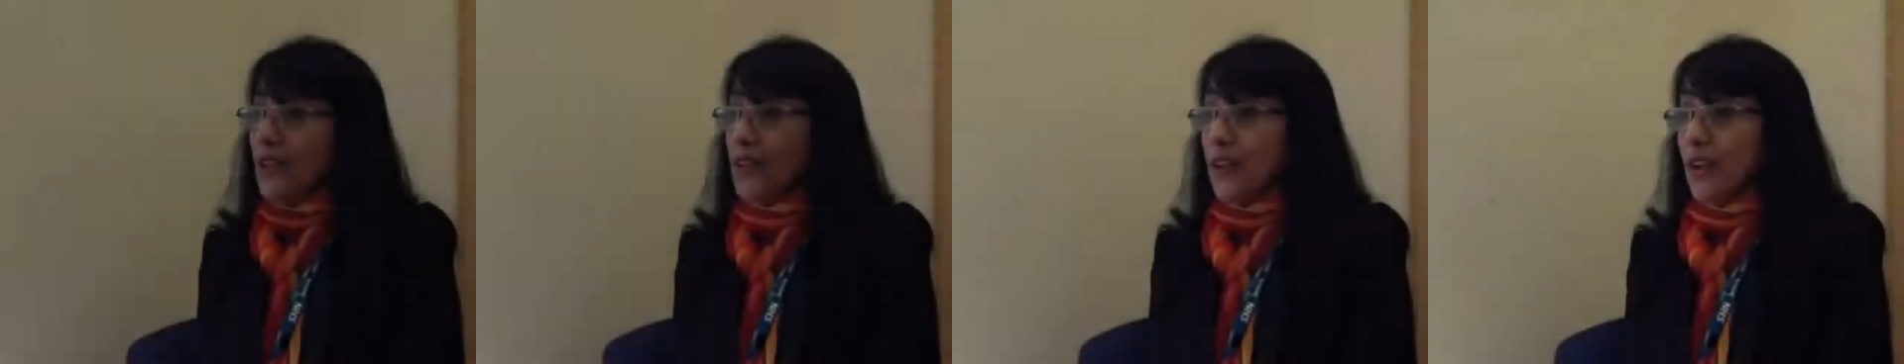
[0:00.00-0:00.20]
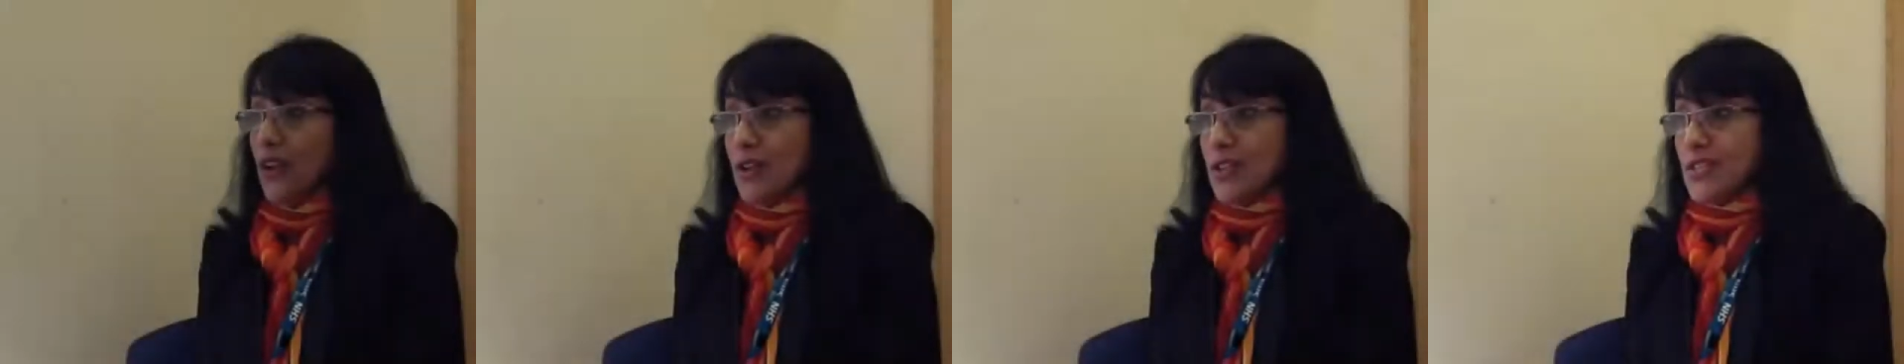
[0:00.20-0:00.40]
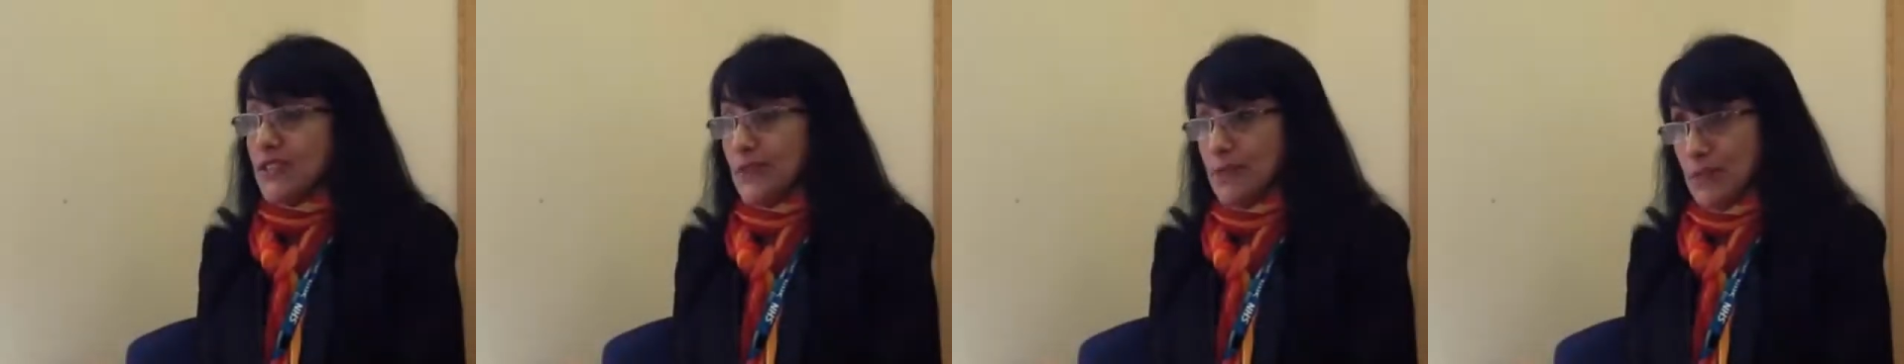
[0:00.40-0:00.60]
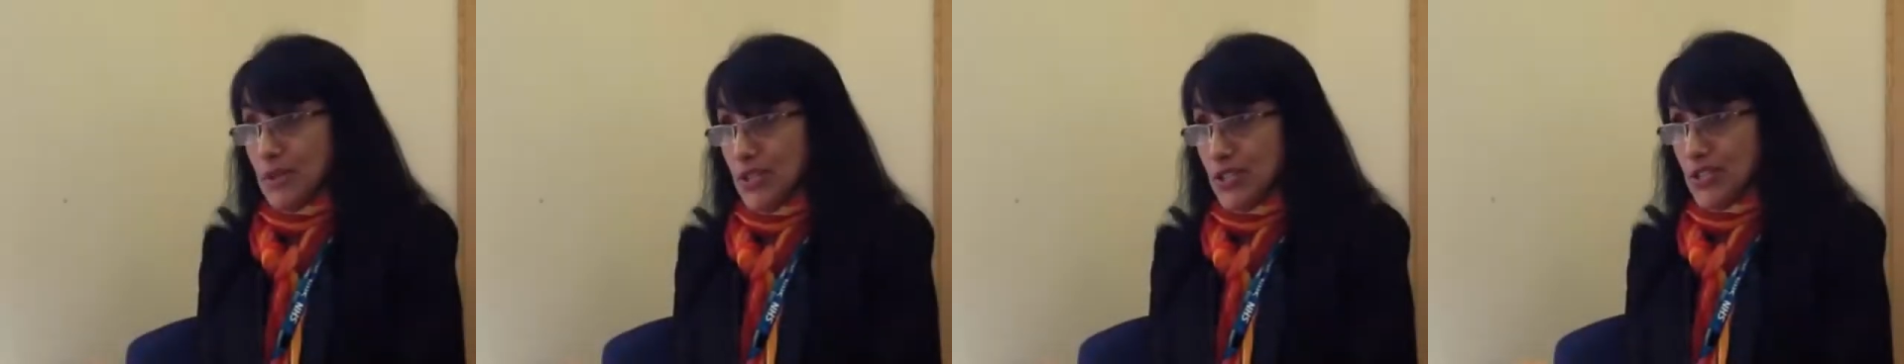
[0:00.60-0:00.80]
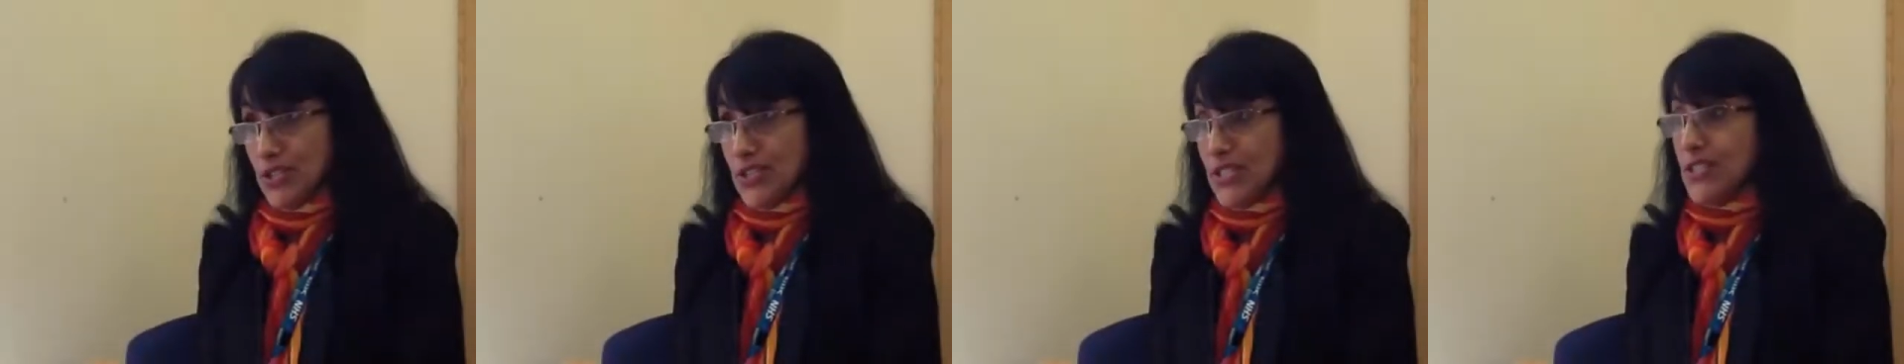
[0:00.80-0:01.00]
The loss of
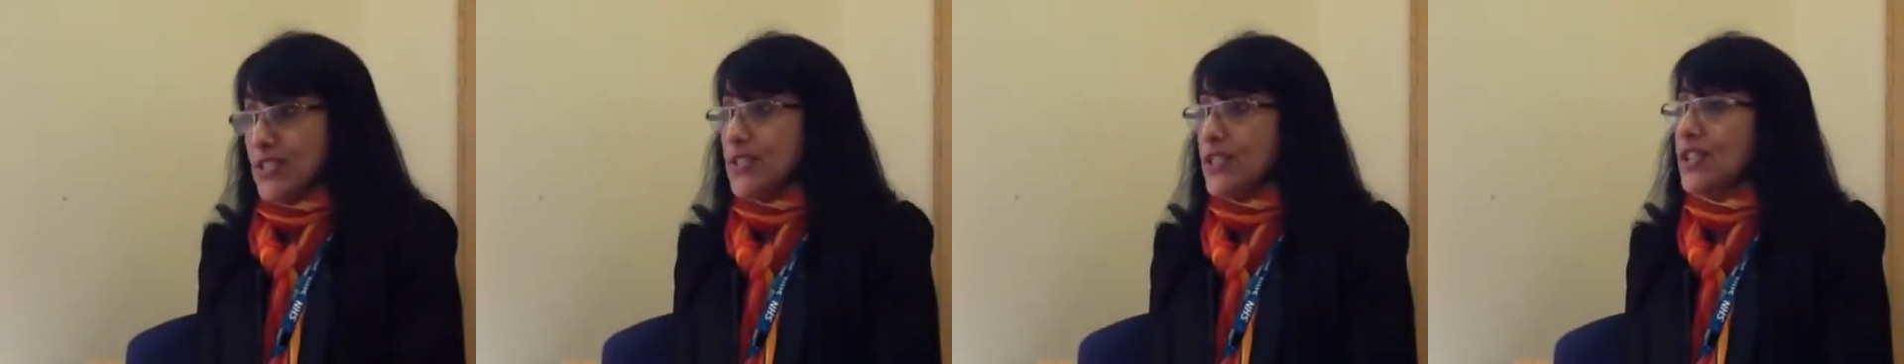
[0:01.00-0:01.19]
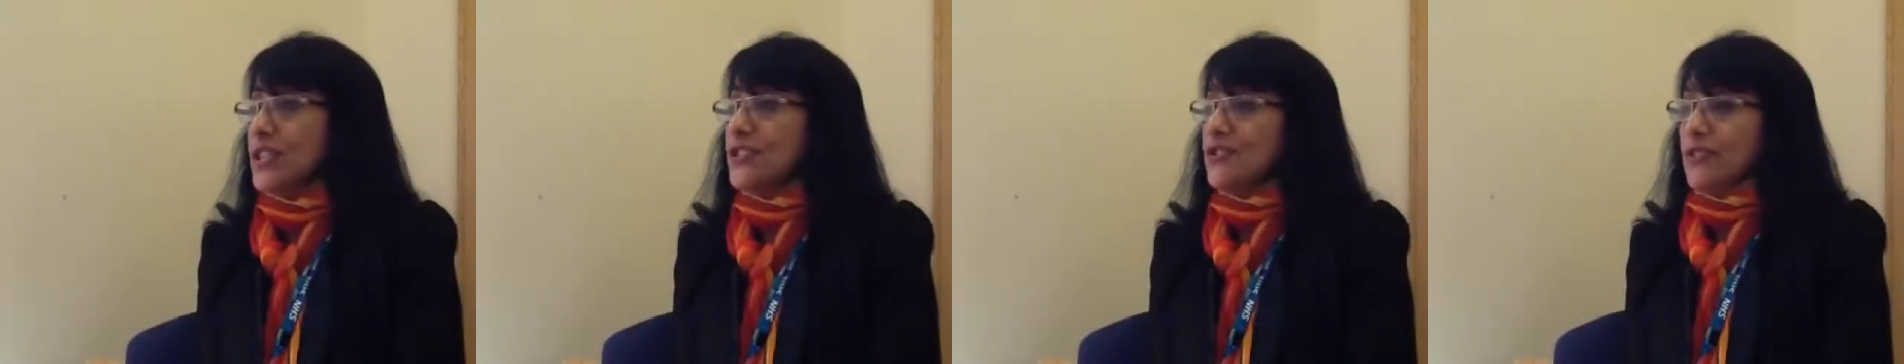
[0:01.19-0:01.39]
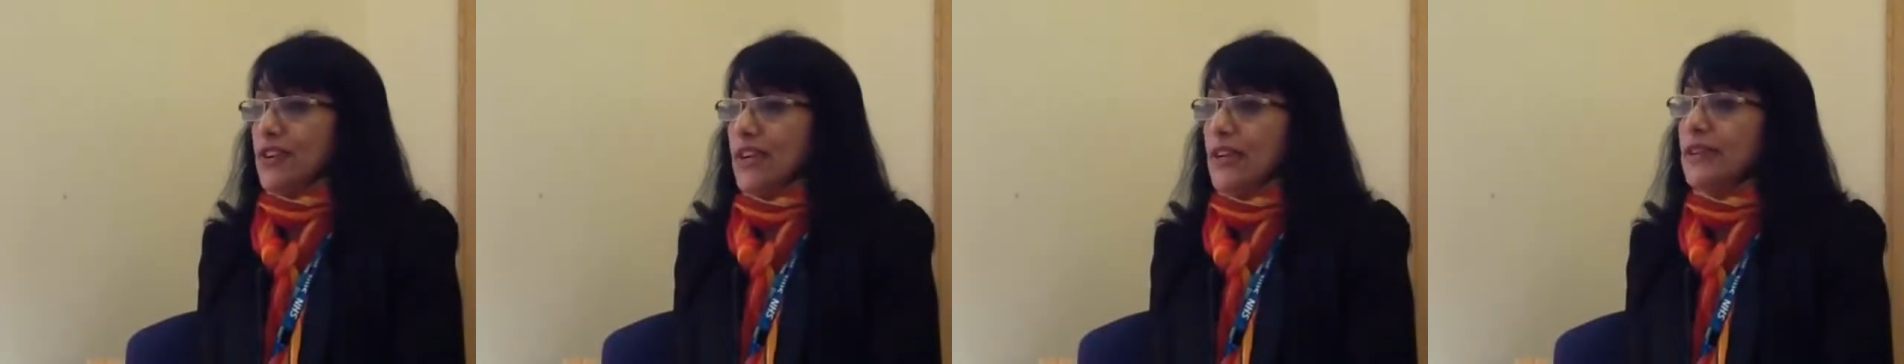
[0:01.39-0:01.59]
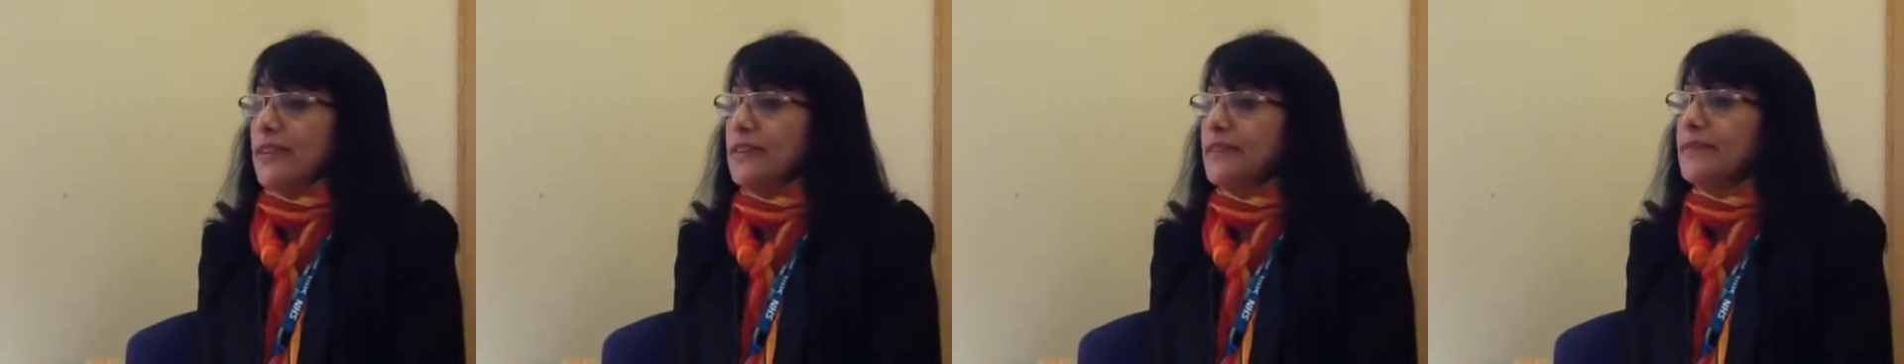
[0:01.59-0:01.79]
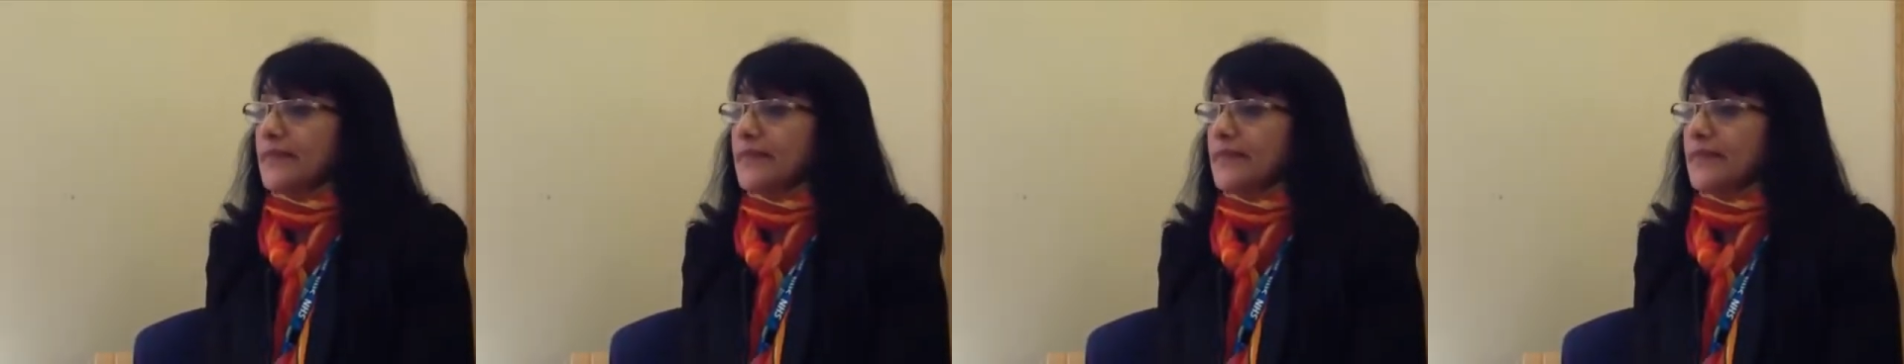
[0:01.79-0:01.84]
emergency surgery,